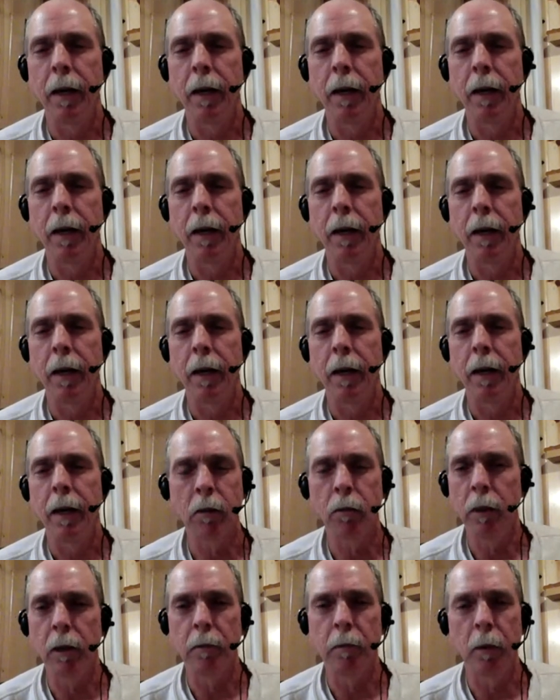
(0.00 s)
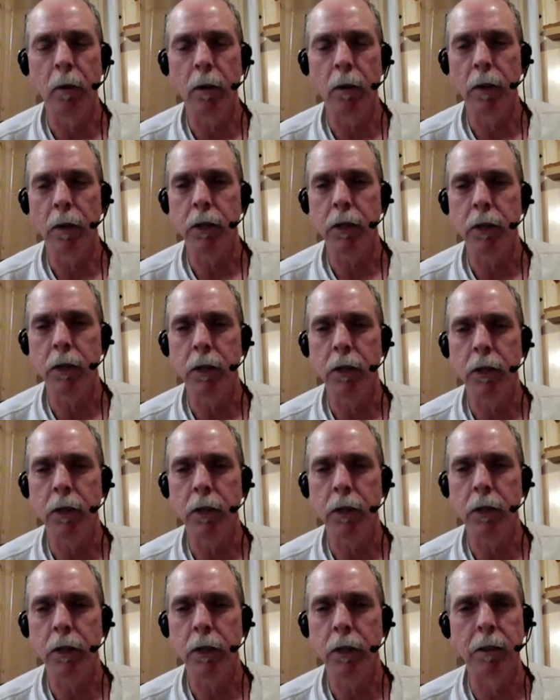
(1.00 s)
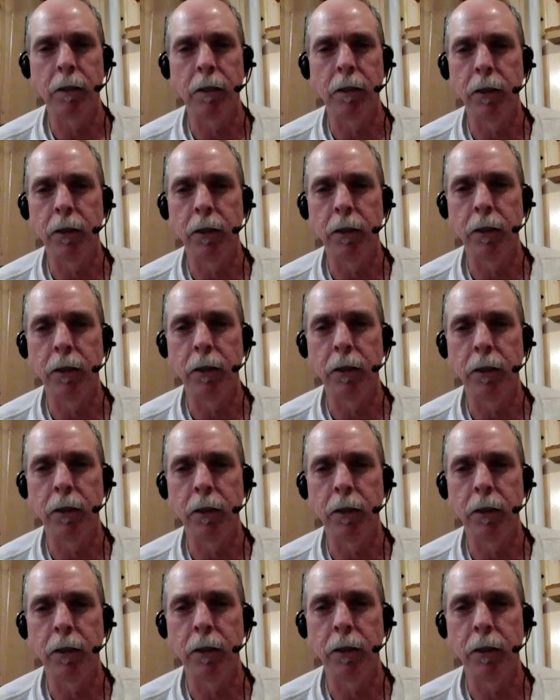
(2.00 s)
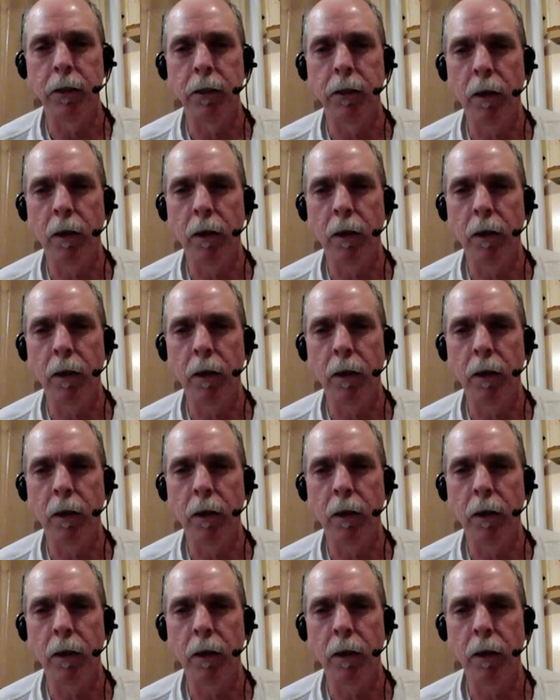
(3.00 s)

you're going to get a really blurry shot, a jumpy shot.